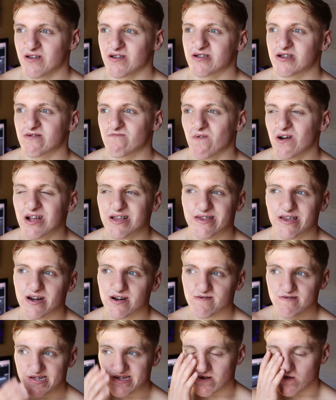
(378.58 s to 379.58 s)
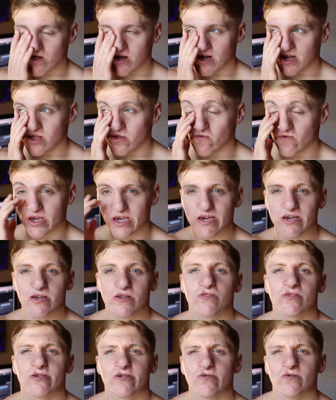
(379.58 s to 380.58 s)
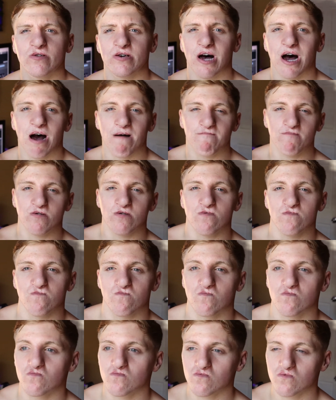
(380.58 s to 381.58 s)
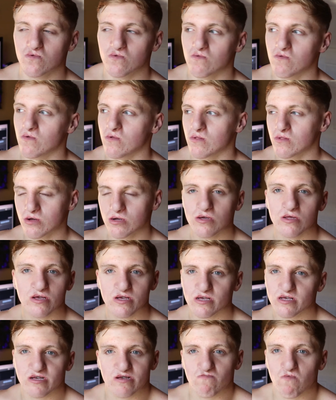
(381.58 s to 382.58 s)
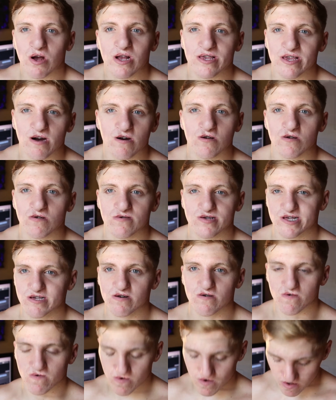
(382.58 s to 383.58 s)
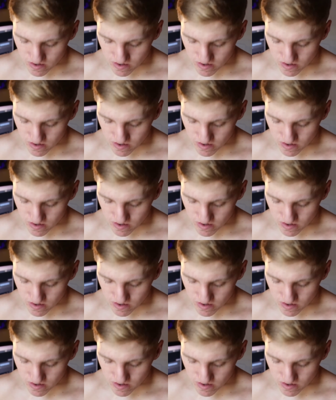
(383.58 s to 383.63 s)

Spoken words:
Just write it down so that you get into the habit of literally just writing down your stuff.